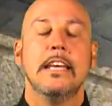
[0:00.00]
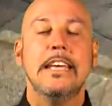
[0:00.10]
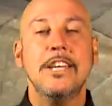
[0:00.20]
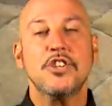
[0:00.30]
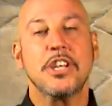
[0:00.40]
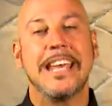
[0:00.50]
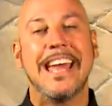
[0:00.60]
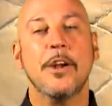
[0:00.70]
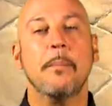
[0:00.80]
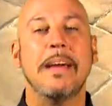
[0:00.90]
Each
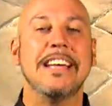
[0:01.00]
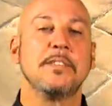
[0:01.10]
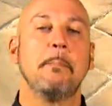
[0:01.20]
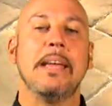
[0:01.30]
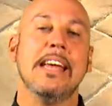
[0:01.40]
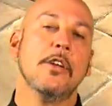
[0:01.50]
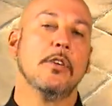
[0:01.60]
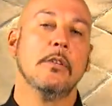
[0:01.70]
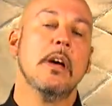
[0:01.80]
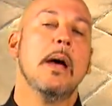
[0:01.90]
Gator Base
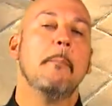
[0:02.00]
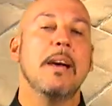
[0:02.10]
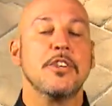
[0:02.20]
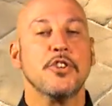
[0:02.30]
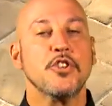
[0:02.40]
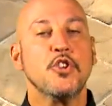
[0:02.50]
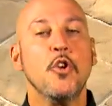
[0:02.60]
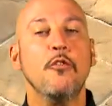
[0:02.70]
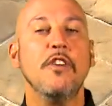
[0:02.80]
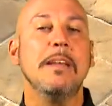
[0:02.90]
panel measures
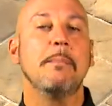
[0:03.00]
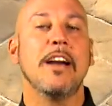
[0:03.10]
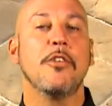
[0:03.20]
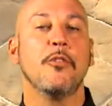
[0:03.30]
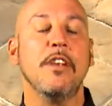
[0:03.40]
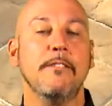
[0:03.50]
2 feet by 3